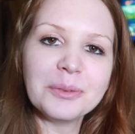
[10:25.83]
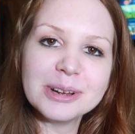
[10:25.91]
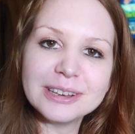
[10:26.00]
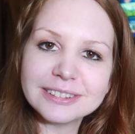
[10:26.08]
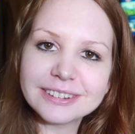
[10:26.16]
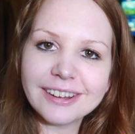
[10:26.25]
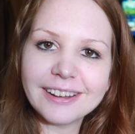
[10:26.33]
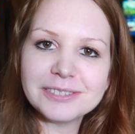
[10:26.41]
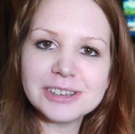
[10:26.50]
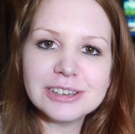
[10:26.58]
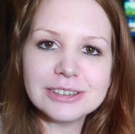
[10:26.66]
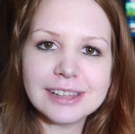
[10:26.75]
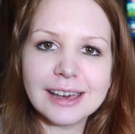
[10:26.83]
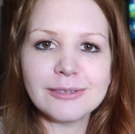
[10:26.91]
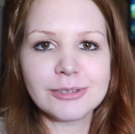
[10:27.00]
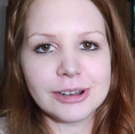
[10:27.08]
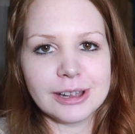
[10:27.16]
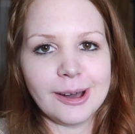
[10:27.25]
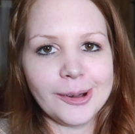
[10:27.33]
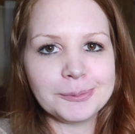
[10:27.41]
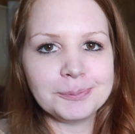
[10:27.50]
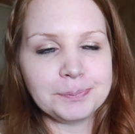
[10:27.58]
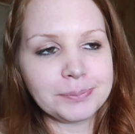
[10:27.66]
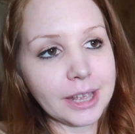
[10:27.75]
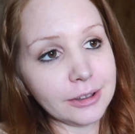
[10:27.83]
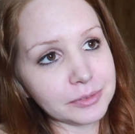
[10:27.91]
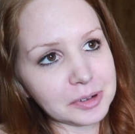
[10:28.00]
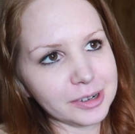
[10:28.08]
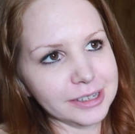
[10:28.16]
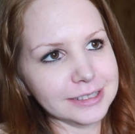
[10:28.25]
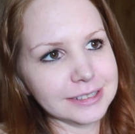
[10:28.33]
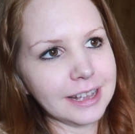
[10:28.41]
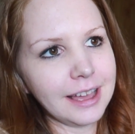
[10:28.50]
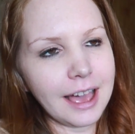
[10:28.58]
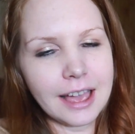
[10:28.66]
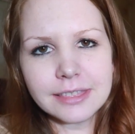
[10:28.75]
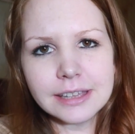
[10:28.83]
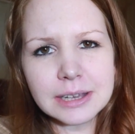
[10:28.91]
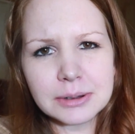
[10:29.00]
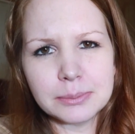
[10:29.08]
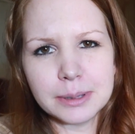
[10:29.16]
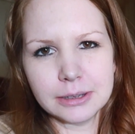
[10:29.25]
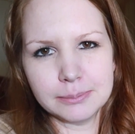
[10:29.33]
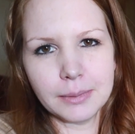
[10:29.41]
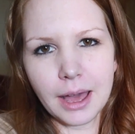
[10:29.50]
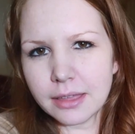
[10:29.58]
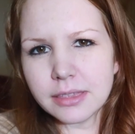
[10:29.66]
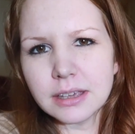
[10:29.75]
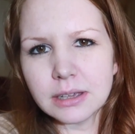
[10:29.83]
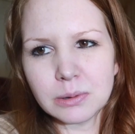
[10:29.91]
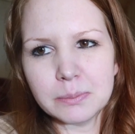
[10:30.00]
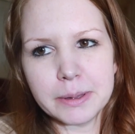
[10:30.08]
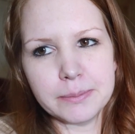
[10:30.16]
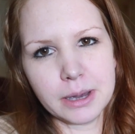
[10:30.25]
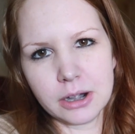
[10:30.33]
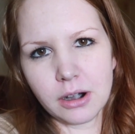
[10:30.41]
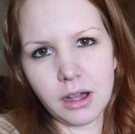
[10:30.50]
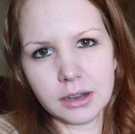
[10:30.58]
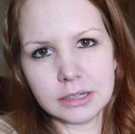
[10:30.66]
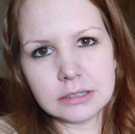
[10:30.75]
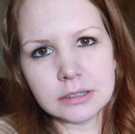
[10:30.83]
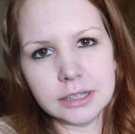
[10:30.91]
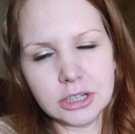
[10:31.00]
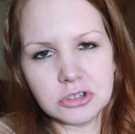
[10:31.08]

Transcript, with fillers: We're just gonna have to do that for y'all. And for us, I think it will be I think it will be better, honestly.